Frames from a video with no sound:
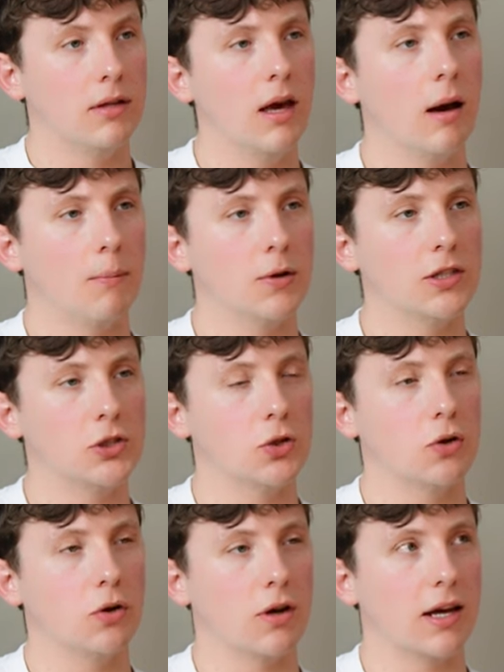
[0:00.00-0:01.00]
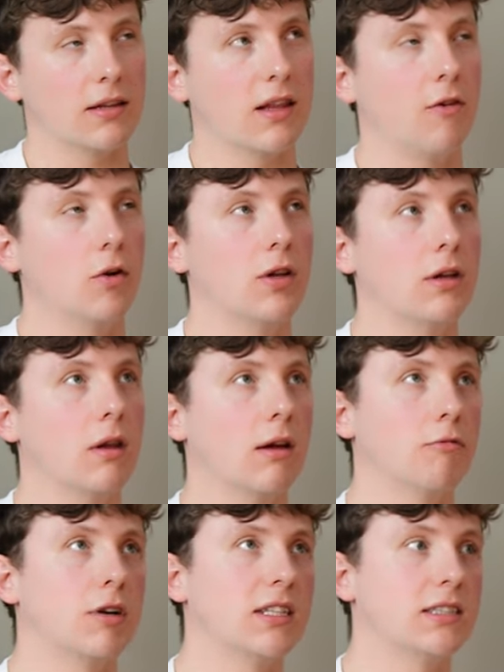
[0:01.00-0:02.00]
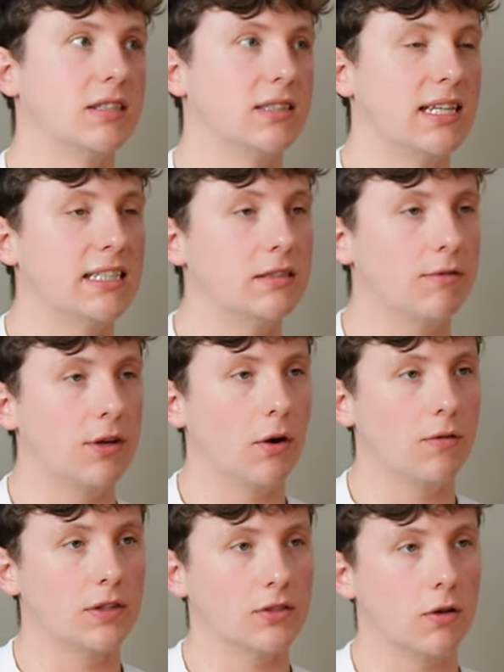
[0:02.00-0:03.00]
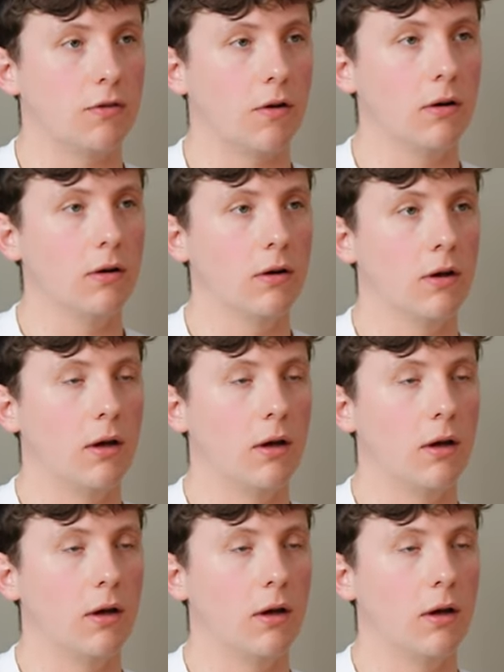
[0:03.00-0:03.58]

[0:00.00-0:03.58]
Yeah, I'm pretty sure. Like they've only like released a teaser video of it so far.